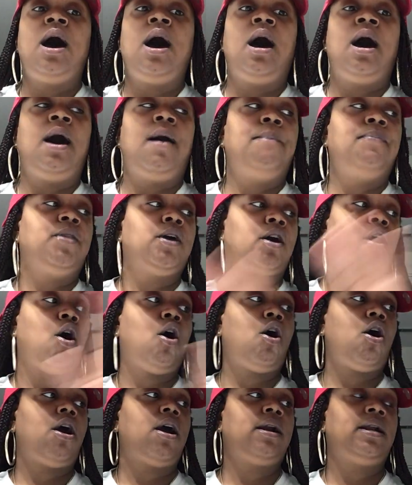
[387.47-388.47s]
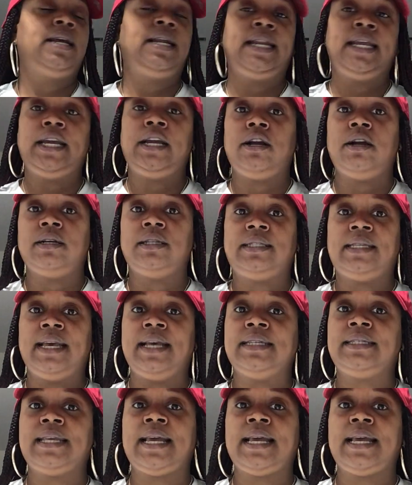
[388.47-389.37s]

The card in here says